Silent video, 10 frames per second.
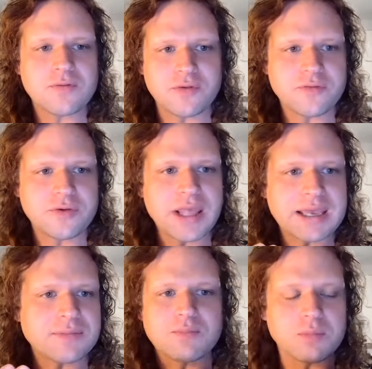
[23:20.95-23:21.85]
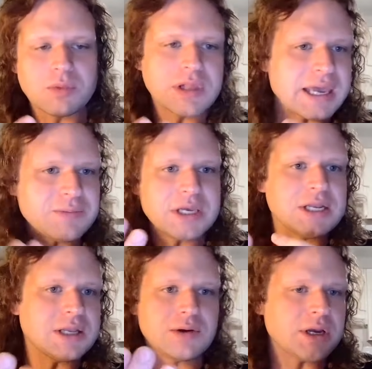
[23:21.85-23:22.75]
for like
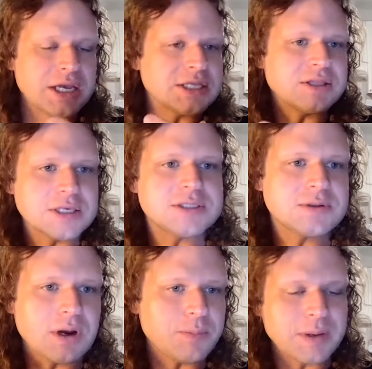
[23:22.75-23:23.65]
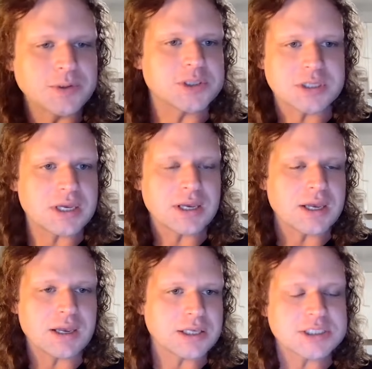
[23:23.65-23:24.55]
laymen or into this, people just
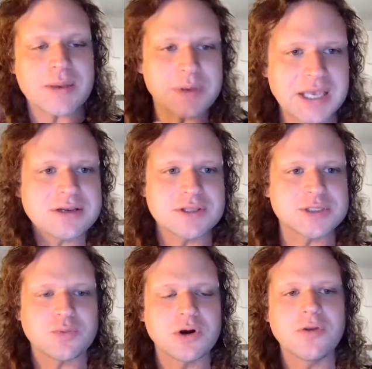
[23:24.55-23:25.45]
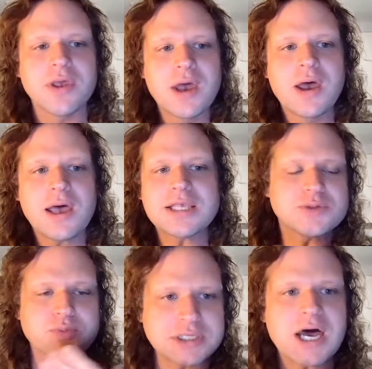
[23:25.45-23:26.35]
stepping into this world,
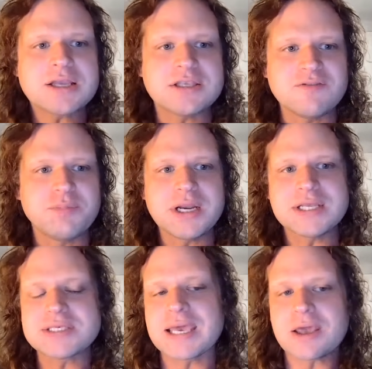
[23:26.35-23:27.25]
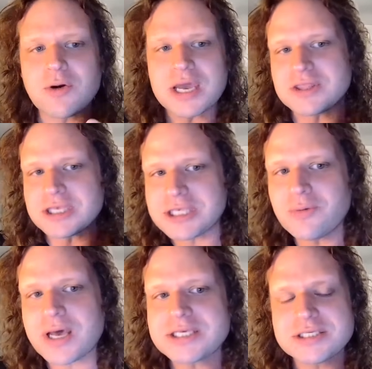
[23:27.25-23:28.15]
it's reductive, but it's like, okay, the
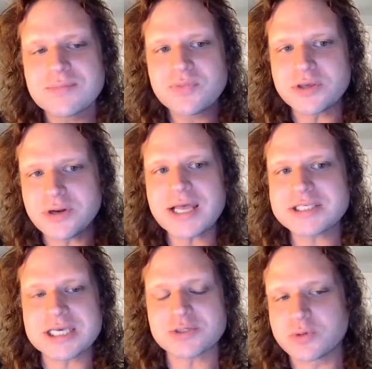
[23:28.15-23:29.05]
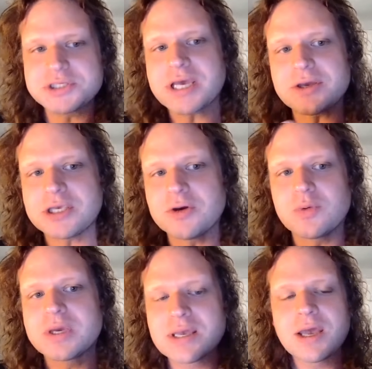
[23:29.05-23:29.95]
United States will sell
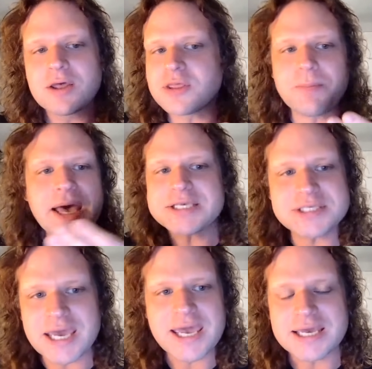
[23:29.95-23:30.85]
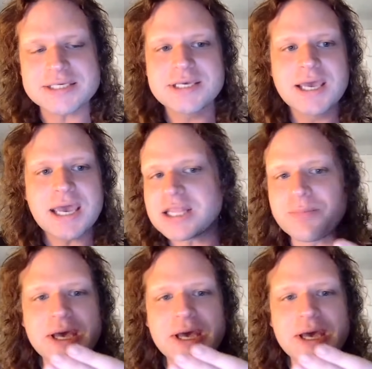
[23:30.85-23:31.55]
you the best tanks and the